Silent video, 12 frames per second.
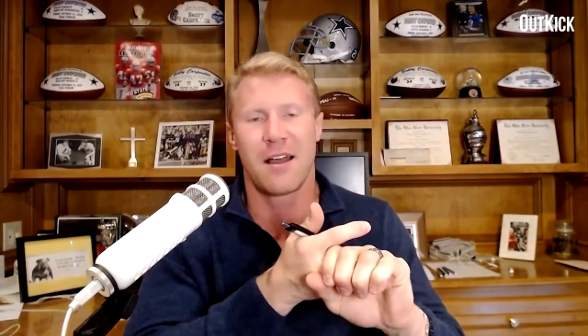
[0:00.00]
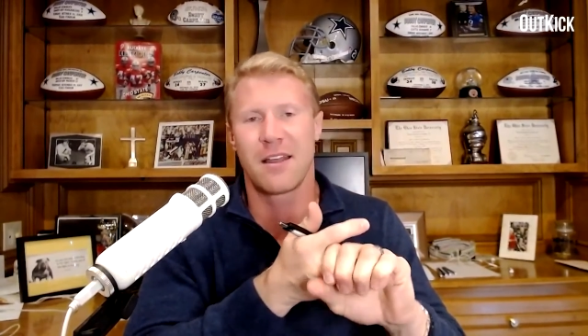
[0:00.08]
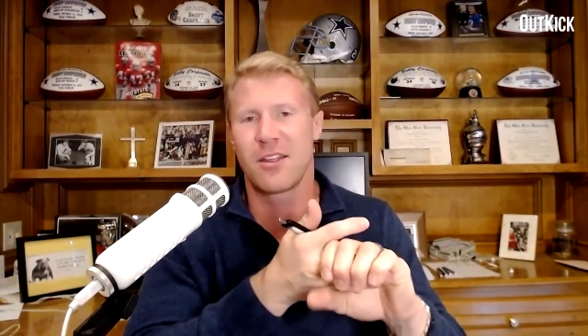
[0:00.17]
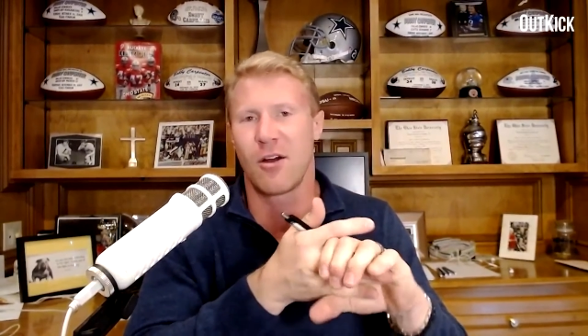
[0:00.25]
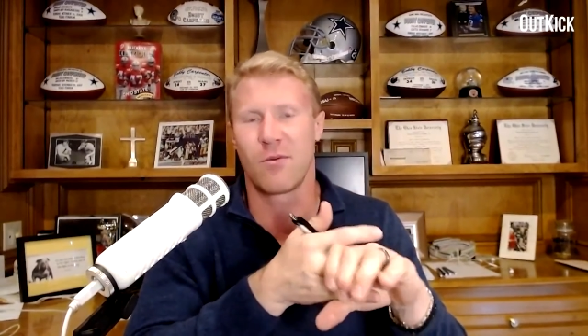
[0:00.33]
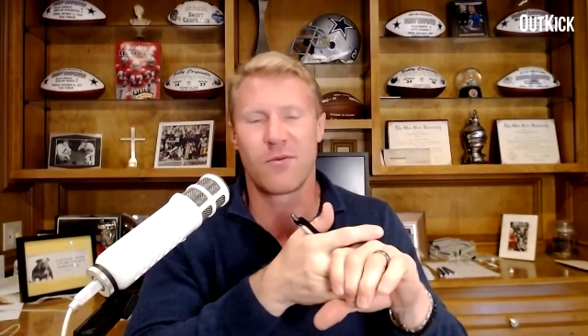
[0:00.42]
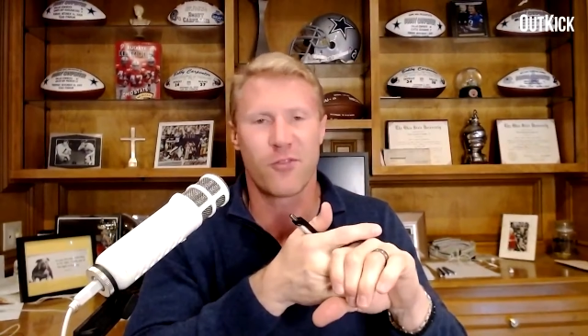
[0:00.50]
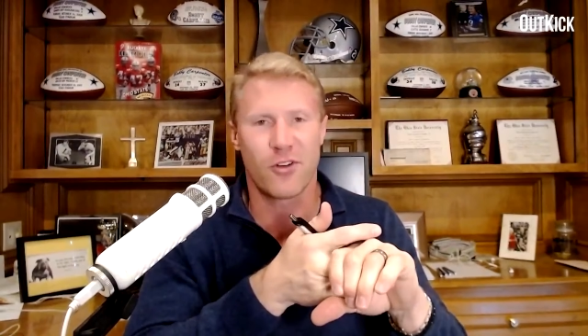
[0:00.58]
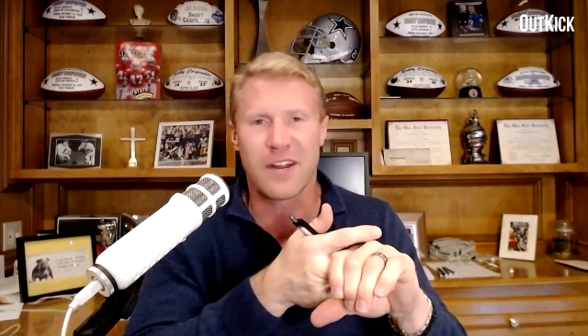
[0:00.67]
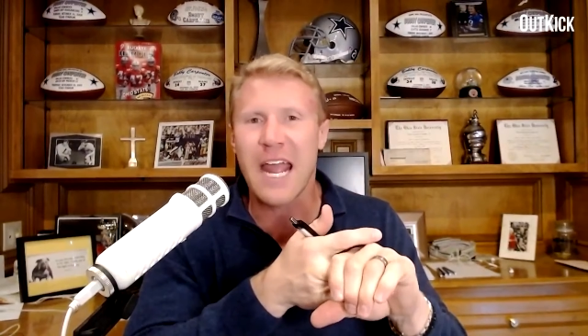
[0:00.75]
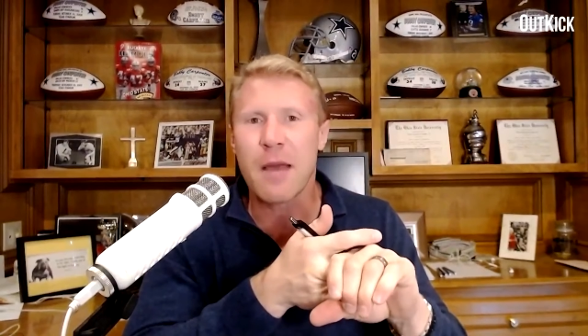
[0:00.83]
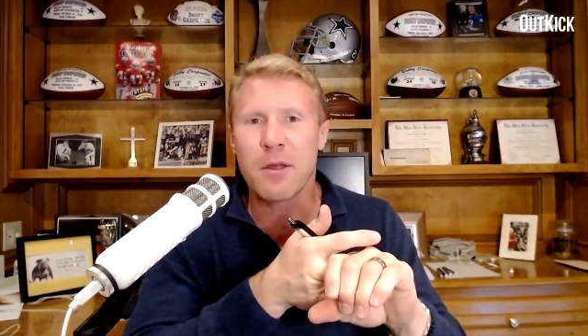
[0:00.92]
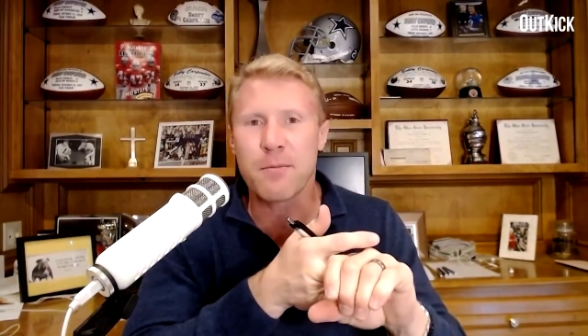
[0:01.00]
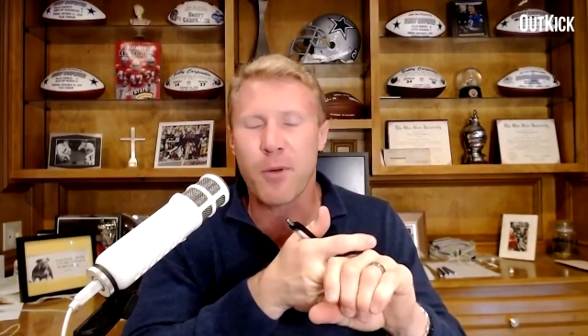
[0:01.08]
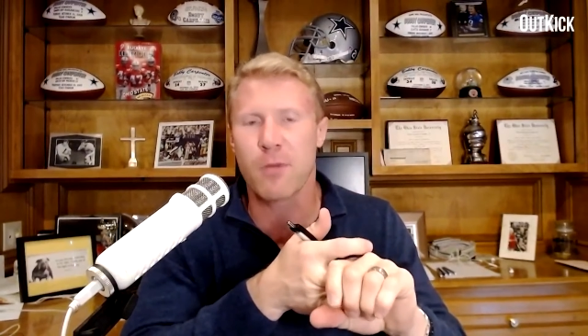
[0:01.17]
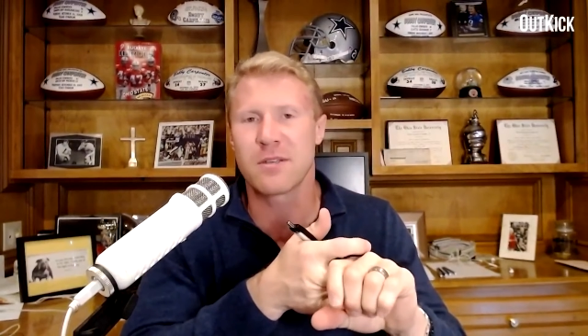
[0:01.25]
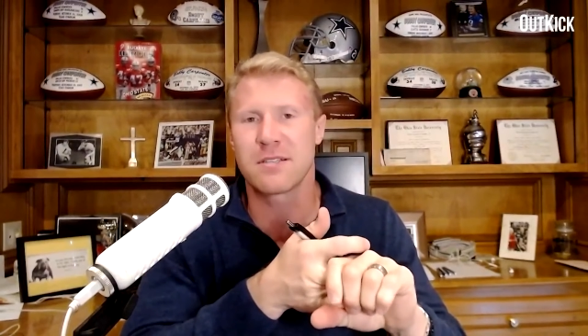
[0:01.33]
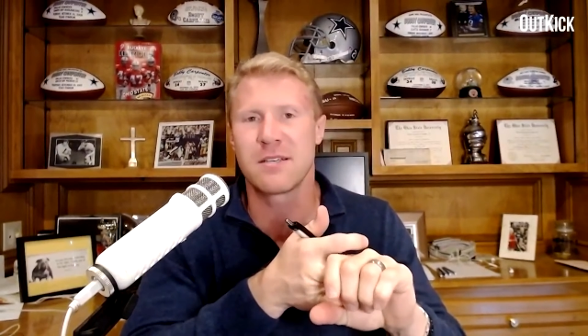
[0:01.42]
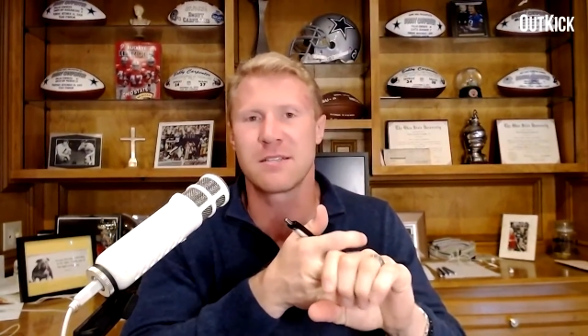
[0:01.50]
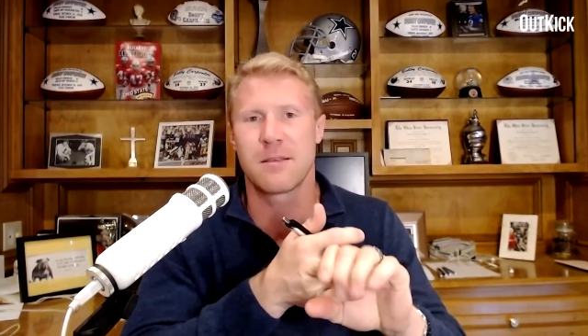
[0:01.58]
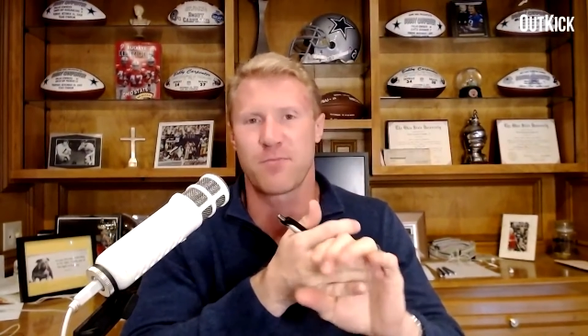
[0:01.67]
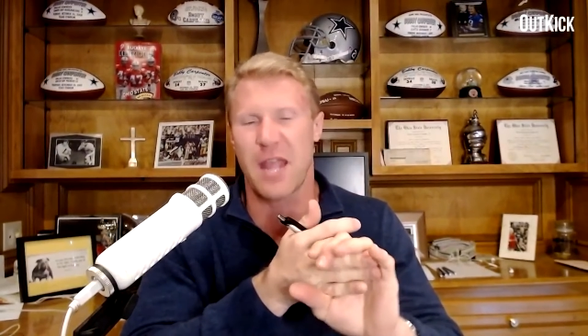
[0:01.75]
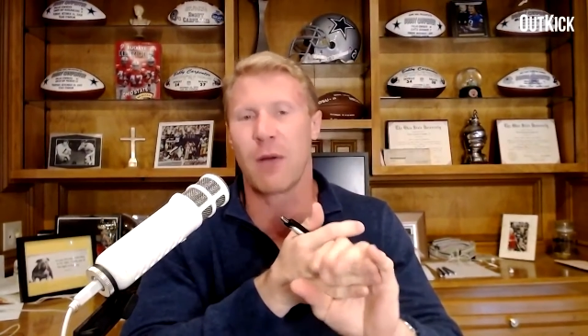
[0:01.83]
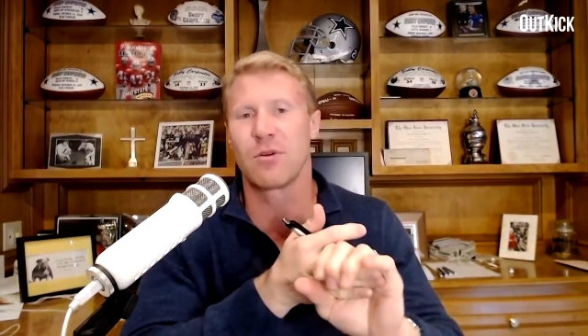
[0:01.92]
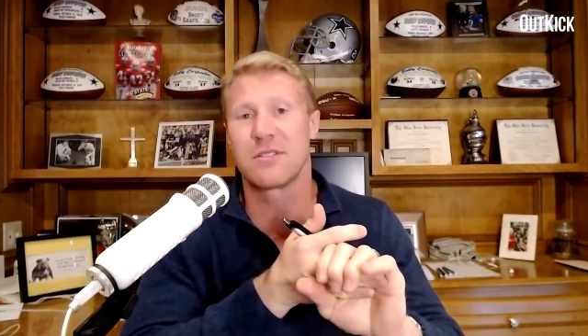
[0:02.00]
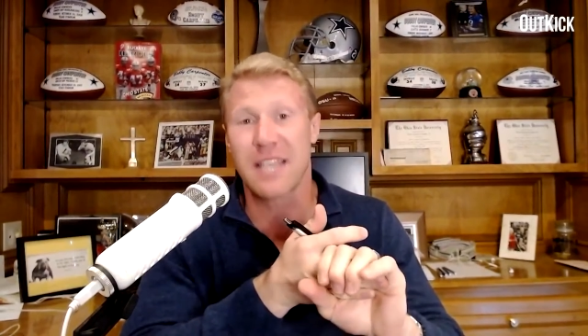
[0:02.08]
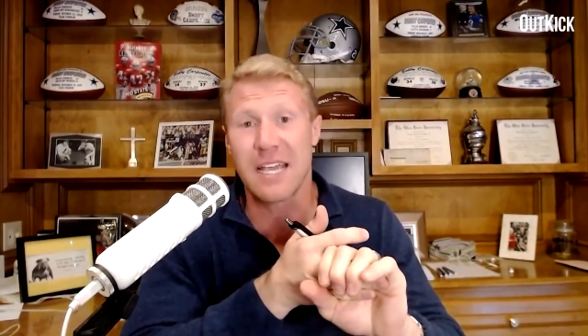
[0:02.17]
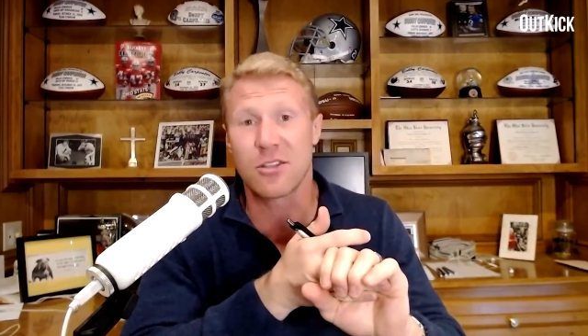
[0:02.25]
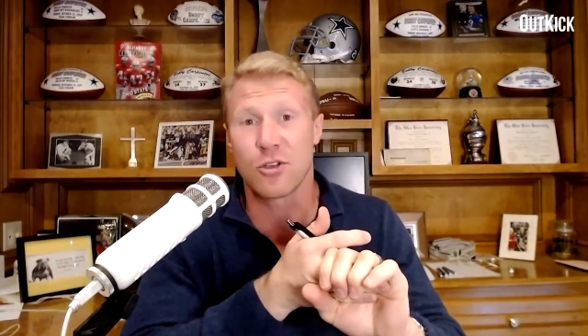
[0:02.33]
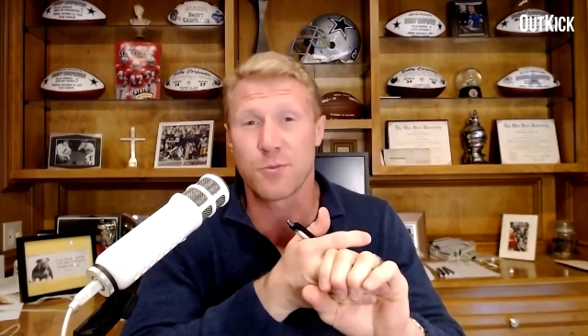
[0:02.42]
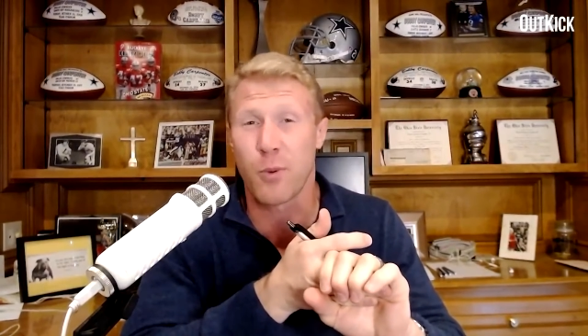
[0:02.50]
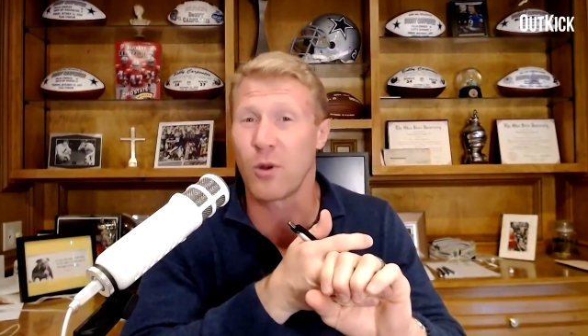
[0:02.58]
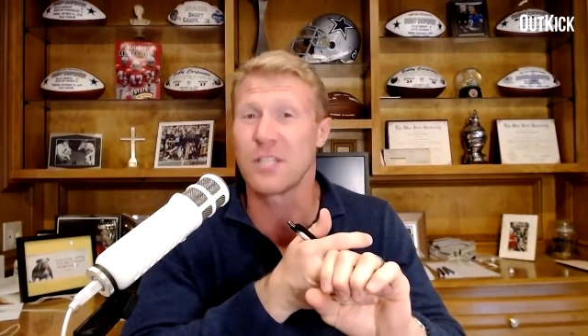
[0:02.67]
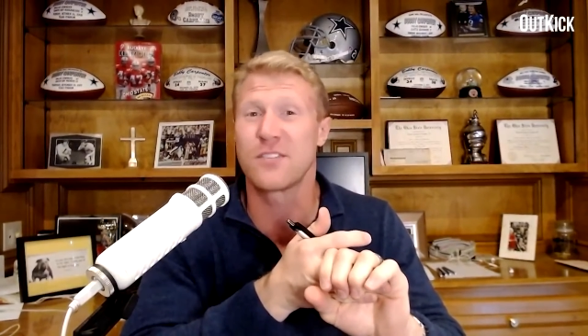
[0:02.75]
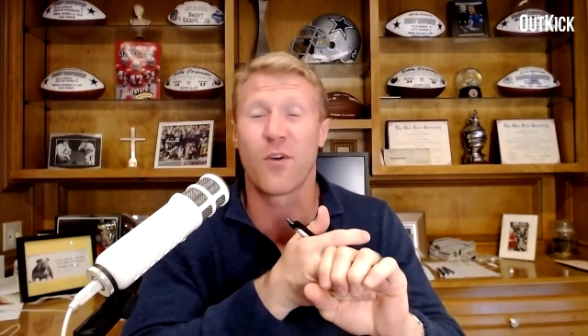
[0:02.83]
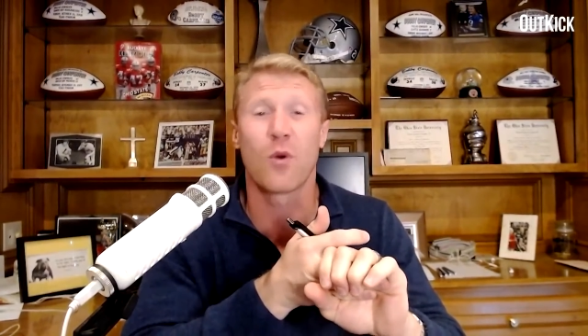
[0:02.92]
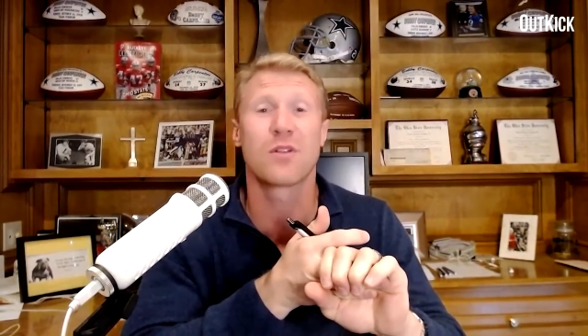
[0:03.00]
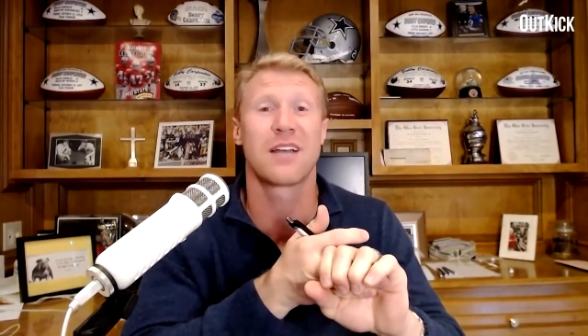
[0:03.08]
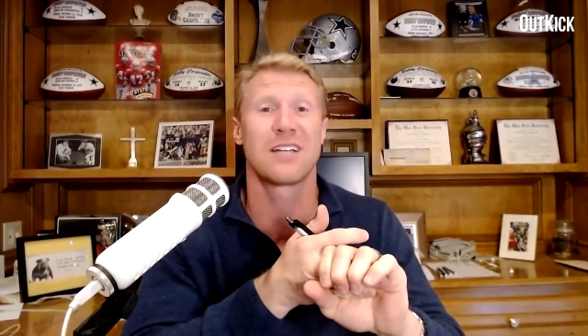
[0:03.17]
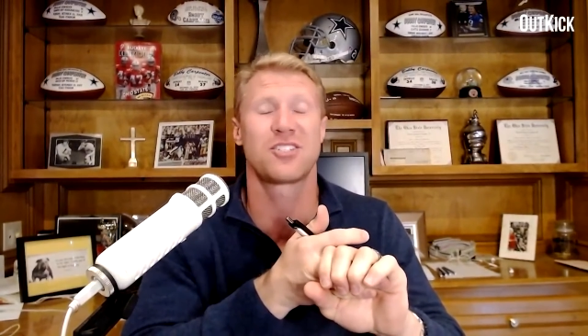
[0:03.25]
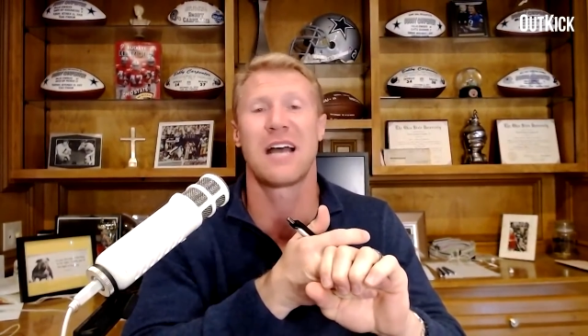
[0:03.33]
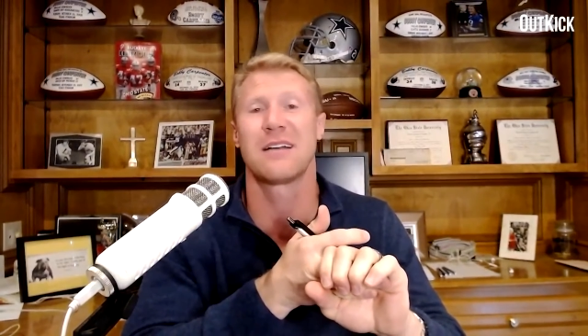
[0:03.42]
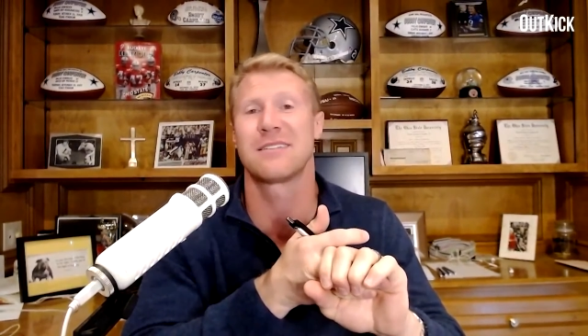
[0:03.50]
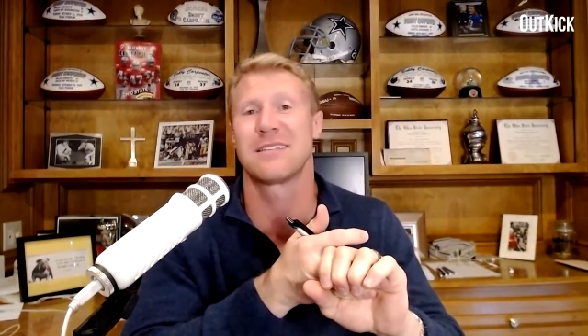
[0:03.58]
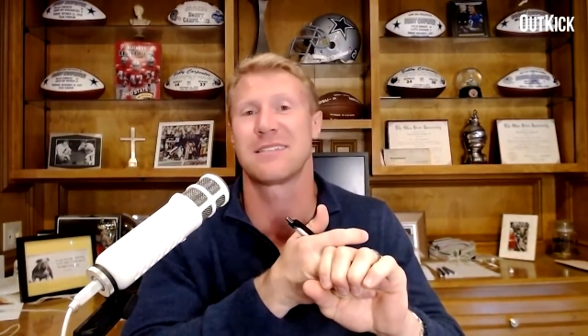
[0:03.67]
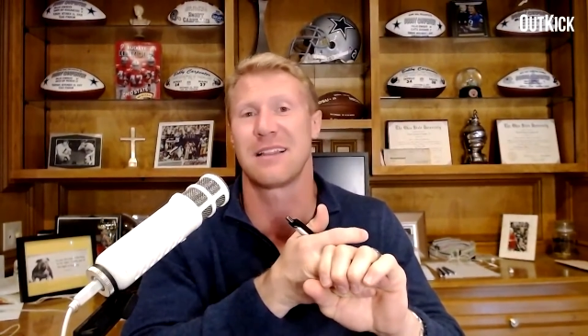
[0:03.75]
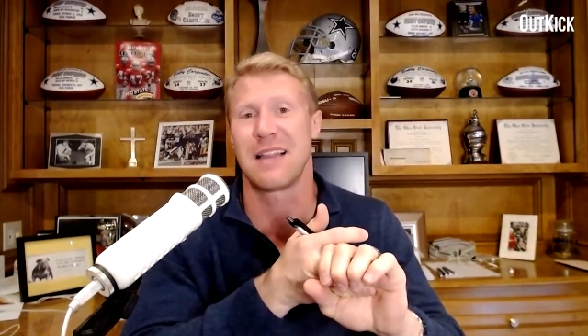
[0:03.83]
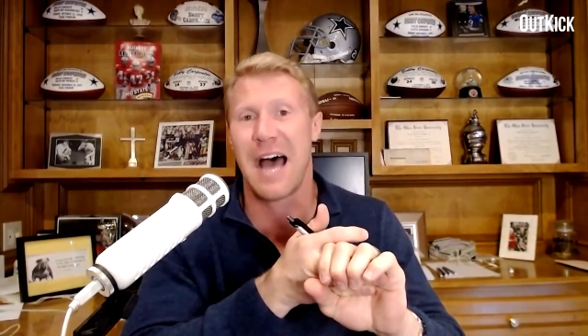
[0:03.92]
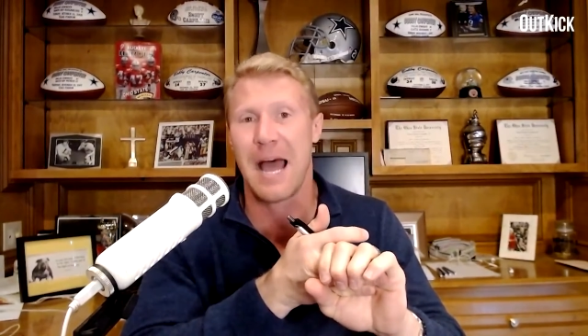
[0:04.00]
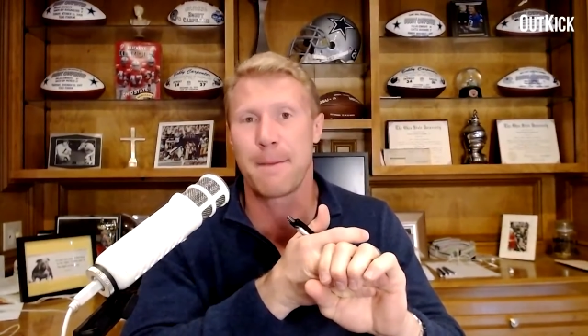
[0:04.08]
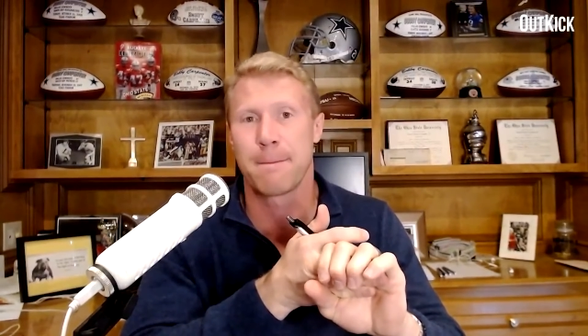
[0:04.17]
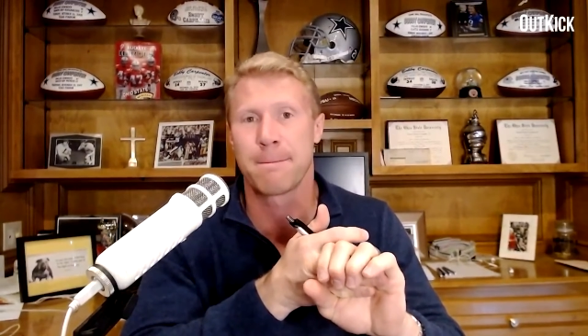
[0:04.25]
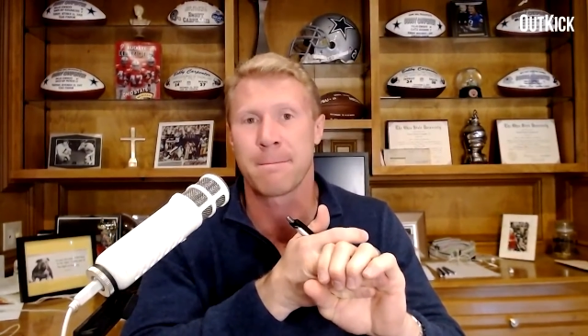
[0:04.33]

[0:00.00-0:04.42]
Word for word: You know, for gambling purposes, I would take those points. Four touchdowns is a lot